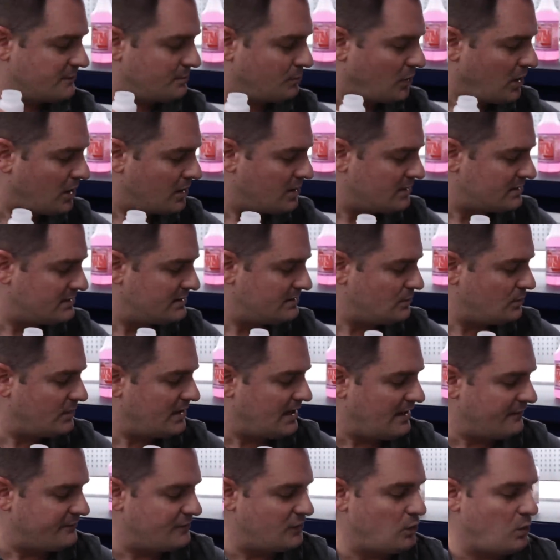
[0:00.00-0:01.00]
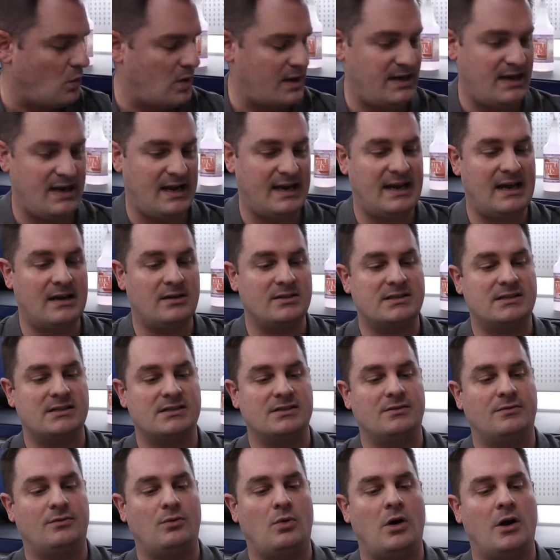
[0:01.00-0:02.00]
of product. We have 28
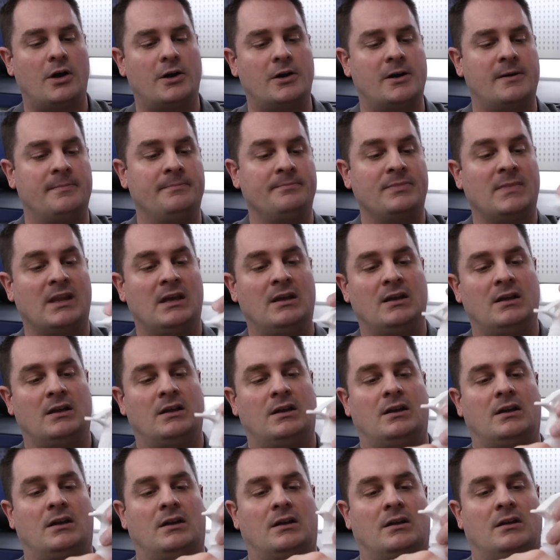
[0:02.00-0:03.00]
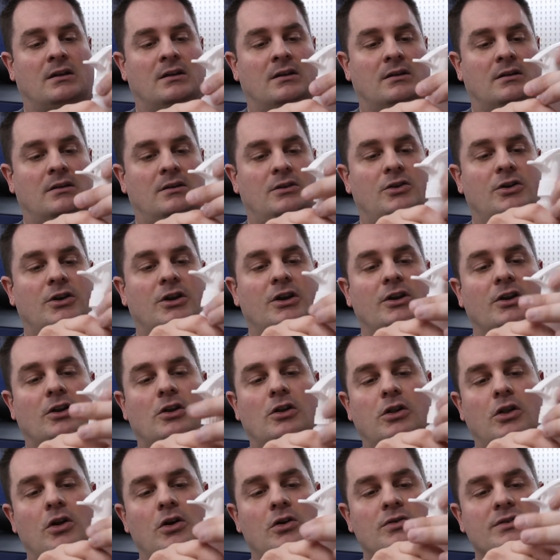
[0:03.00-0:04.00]
ounces of water. You're gonna
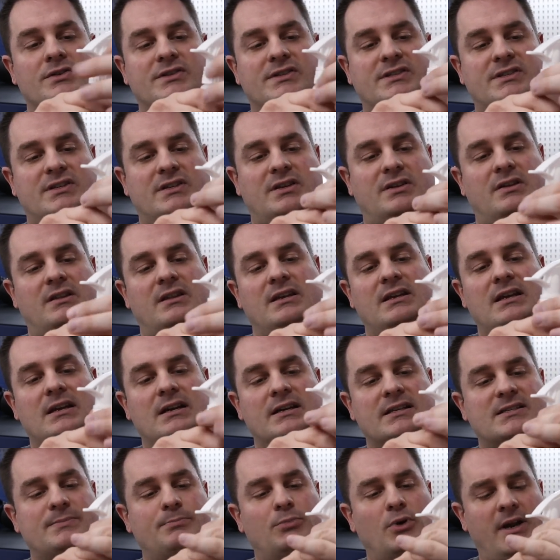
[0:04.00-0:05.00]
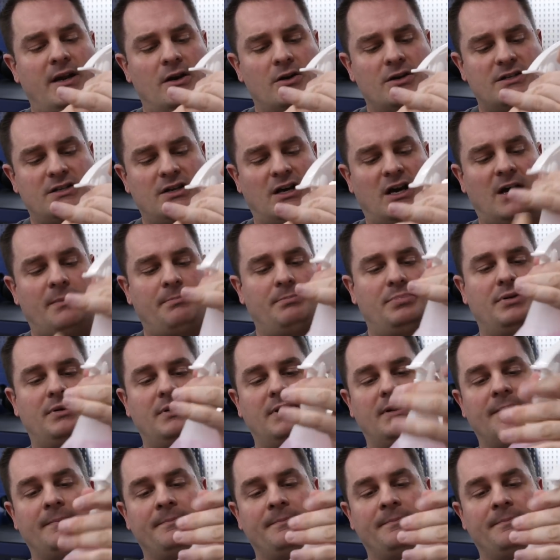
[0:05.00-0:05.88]
close the sprayer top.